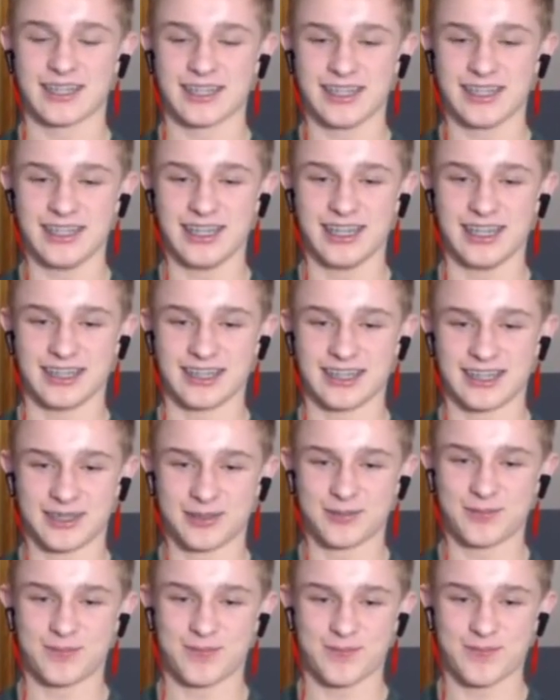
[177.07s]

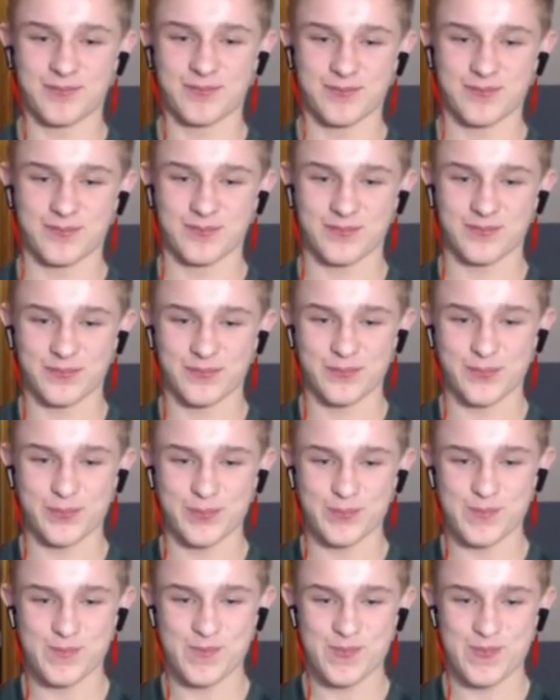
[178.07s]

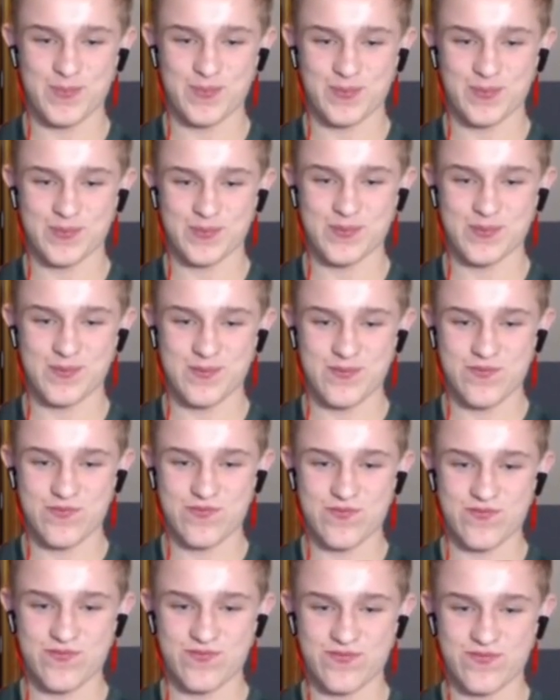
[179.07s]

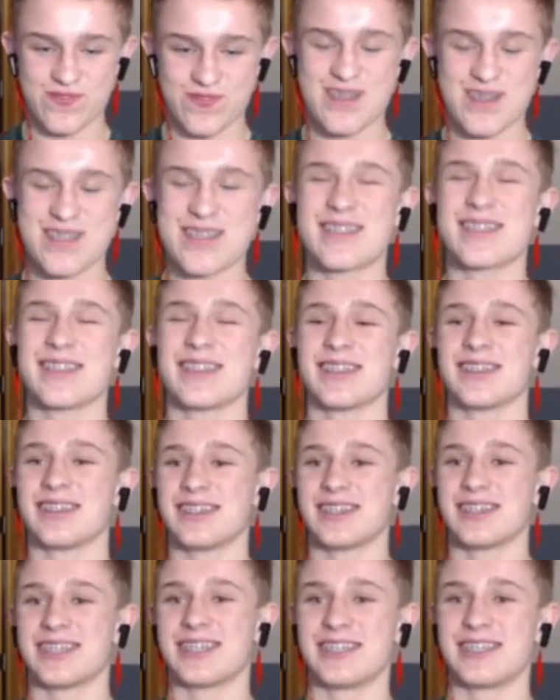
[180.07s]

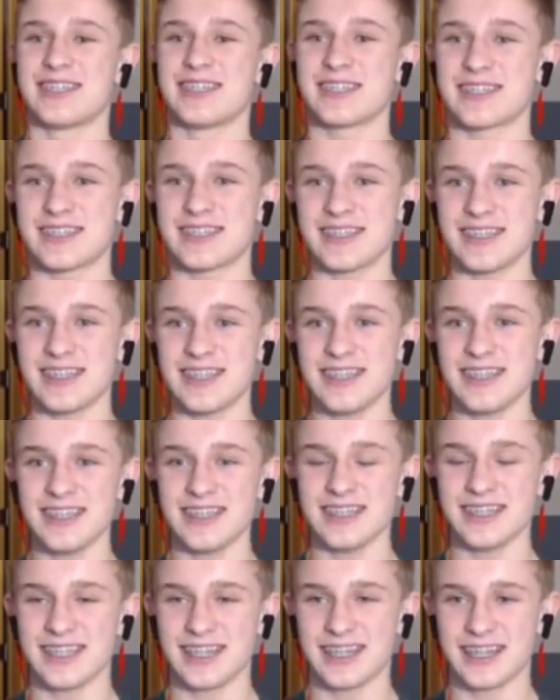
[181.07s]

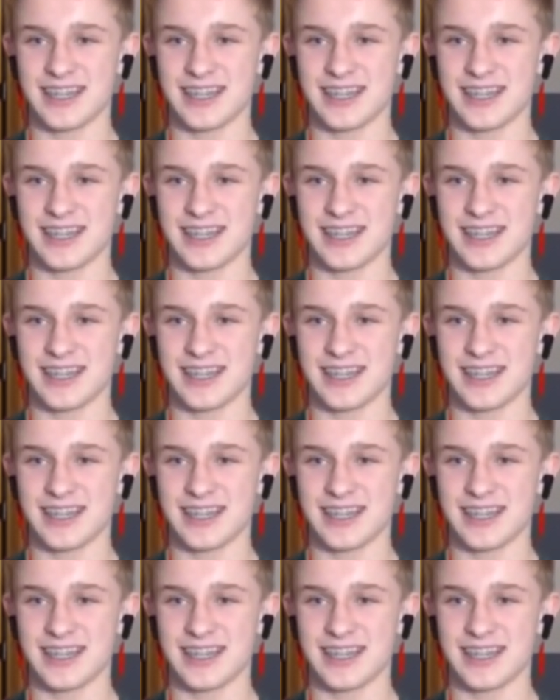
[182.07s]
This person isn't speaking.